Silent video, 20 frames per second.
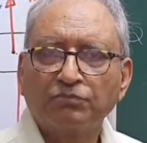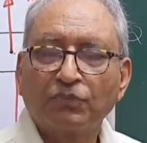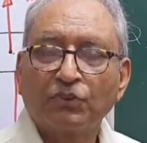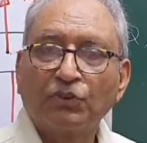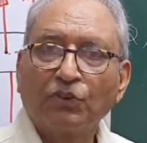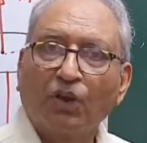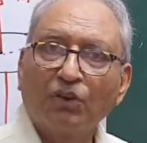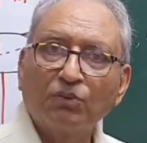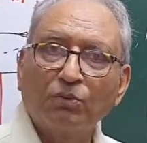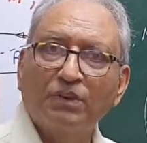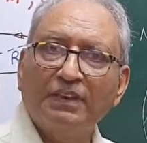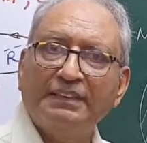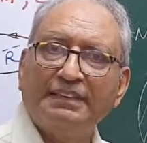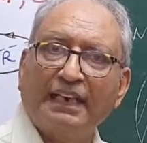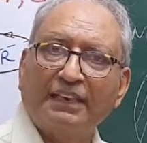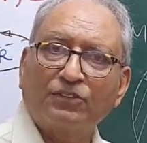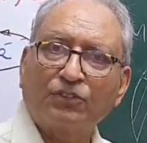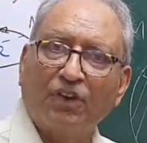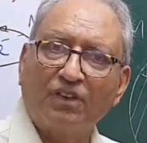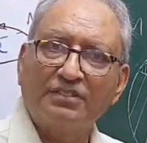Not only
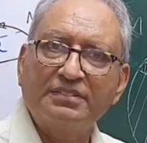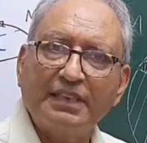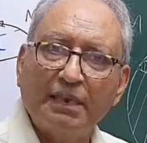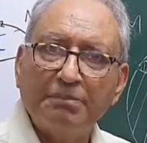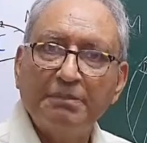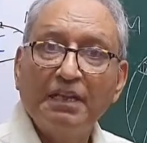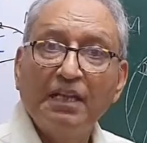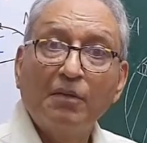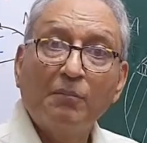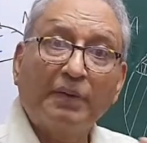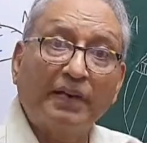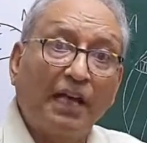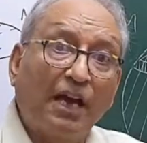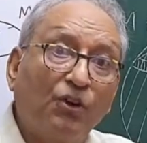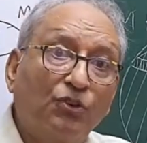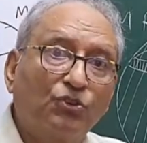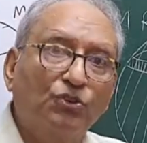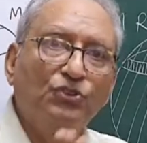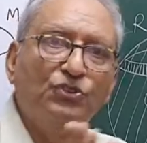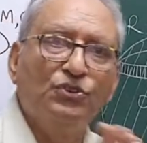that concept, but
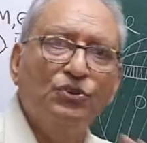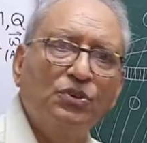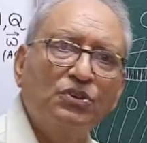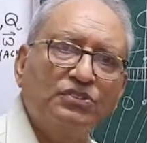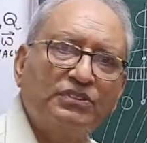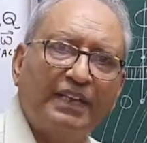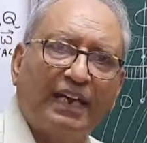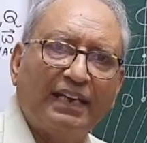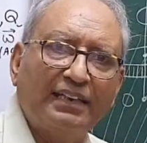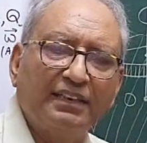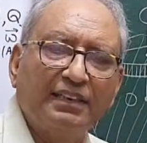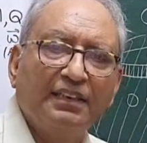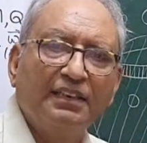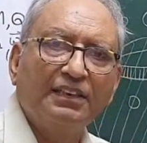how to use that